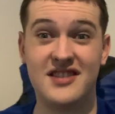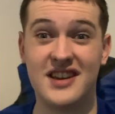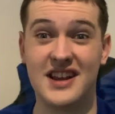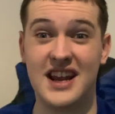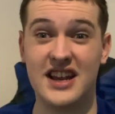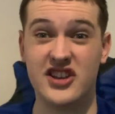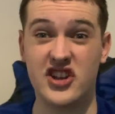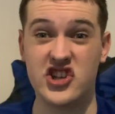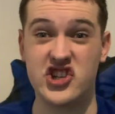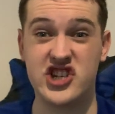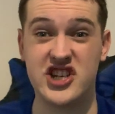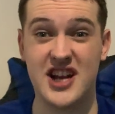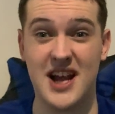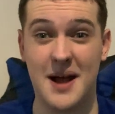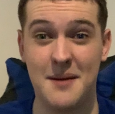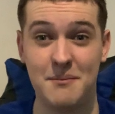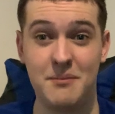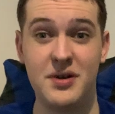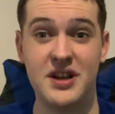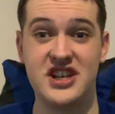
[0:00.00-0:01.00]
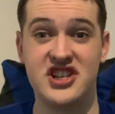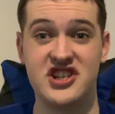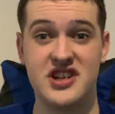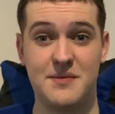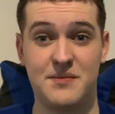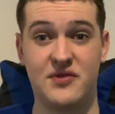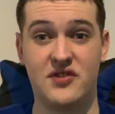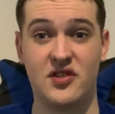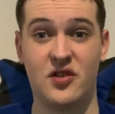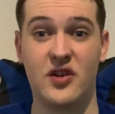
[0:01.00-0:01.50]
against a
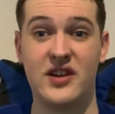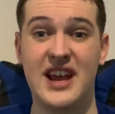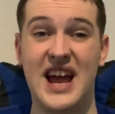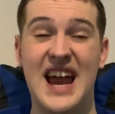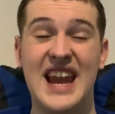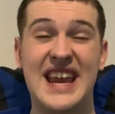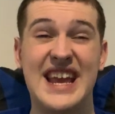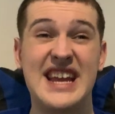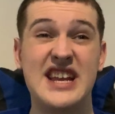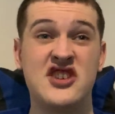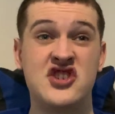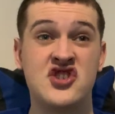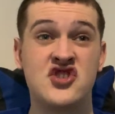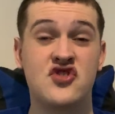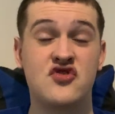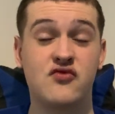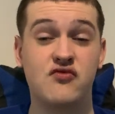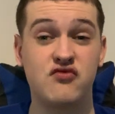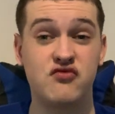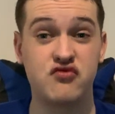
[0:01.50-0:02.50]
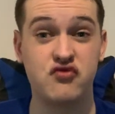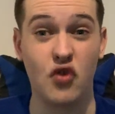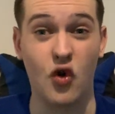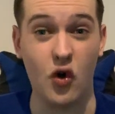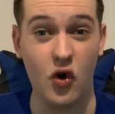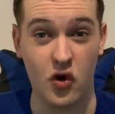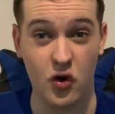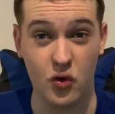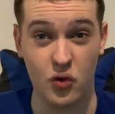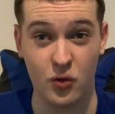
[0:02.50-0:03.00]
championship side, and he
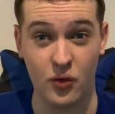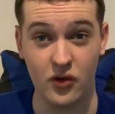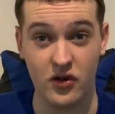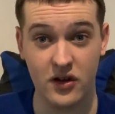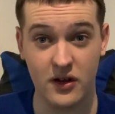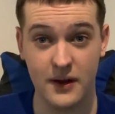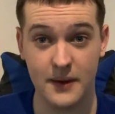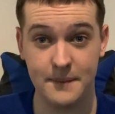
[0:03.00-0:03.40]
struggled.